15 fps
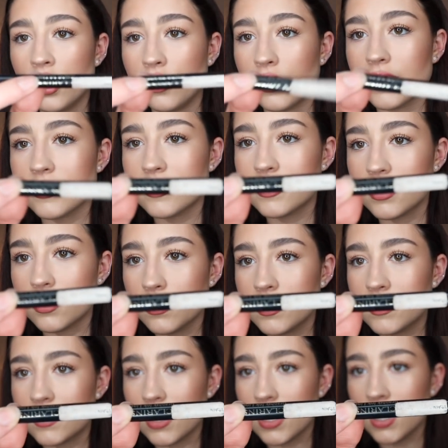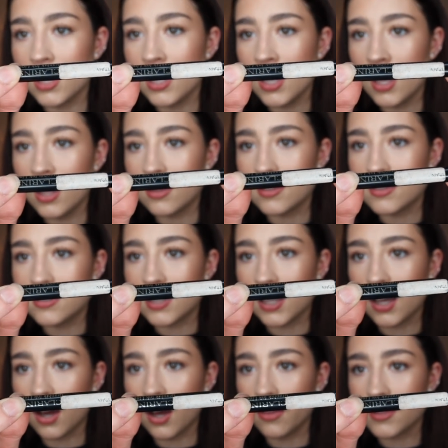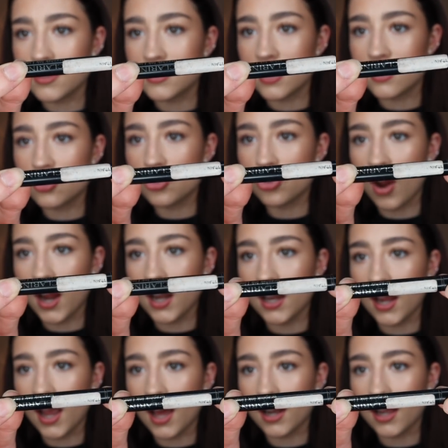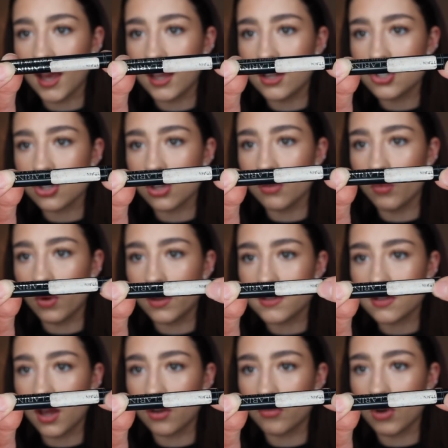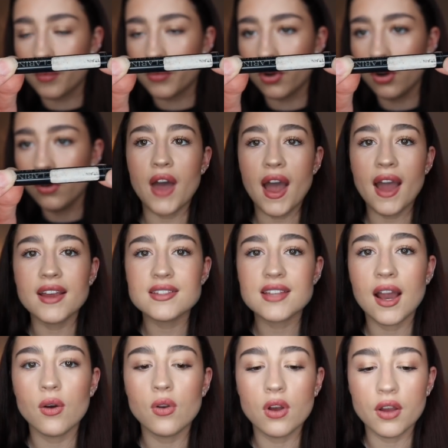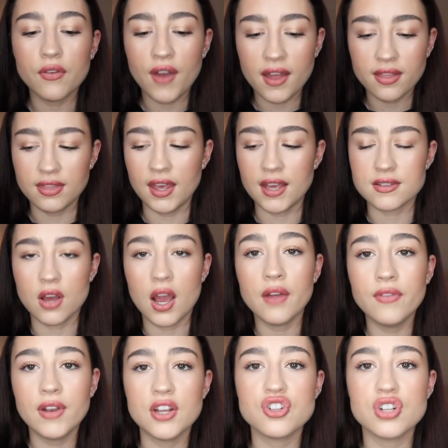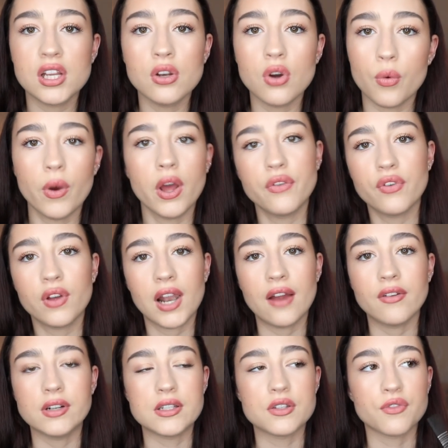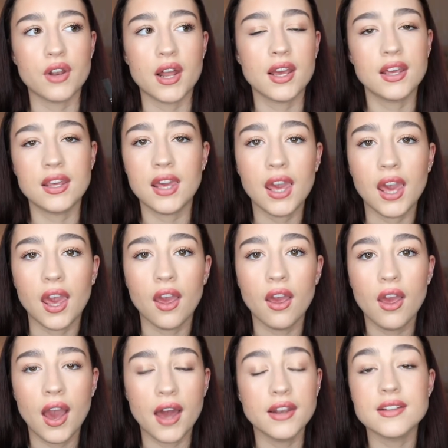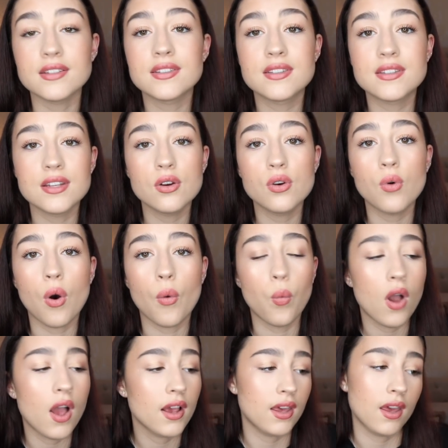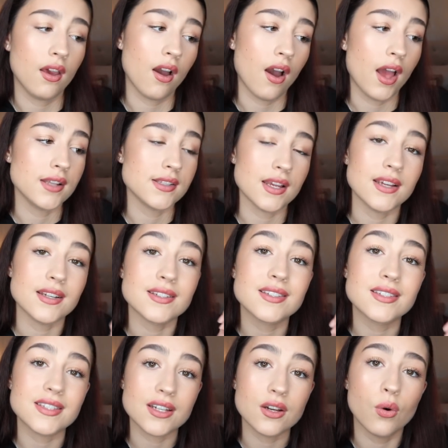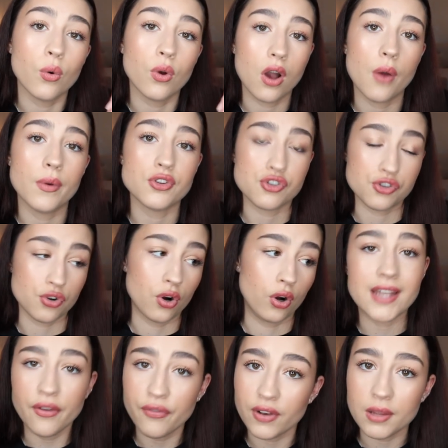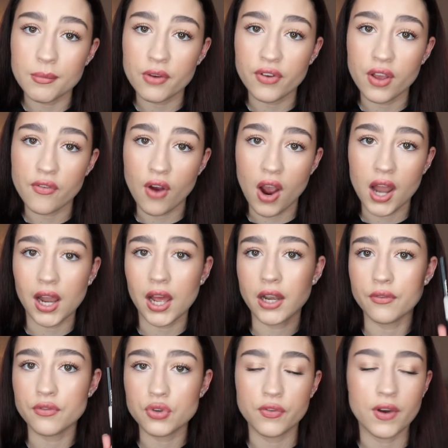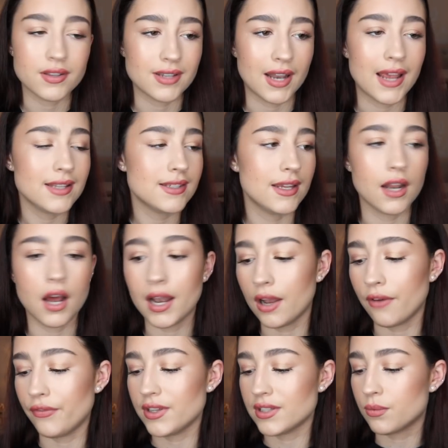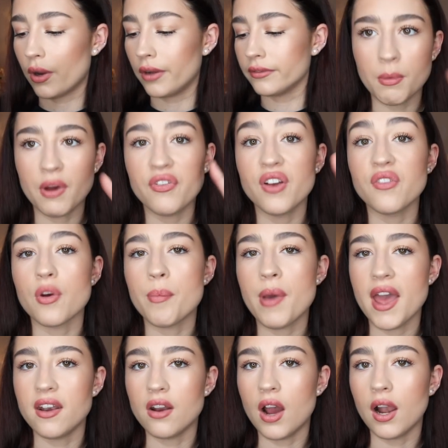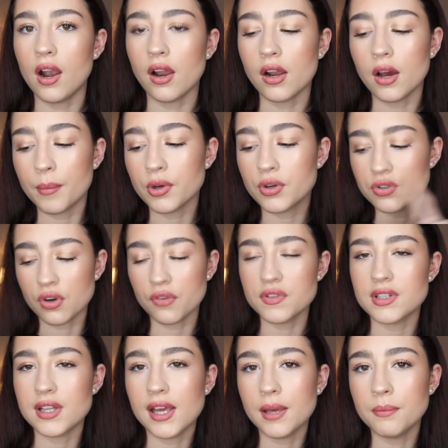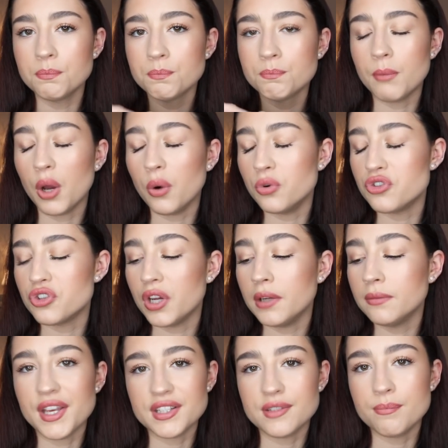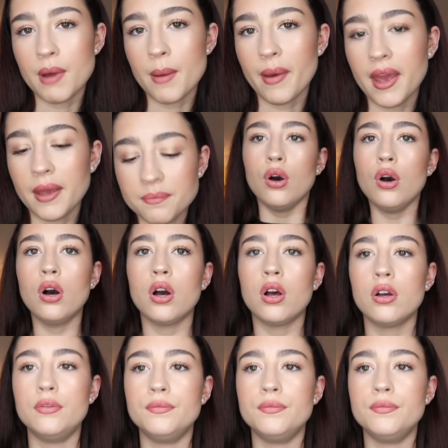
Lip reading: you can still see the sticker that says training allocation while it's kind of rubbed That is how long I've had this. I've literally not worked for Clarins for like a year, and it's still working, guys. It's still going strong. Definitely my favourite eyeliner of 2018. I love this one. My favourite pen eyeliner, because obviously my Audrey is my bae. I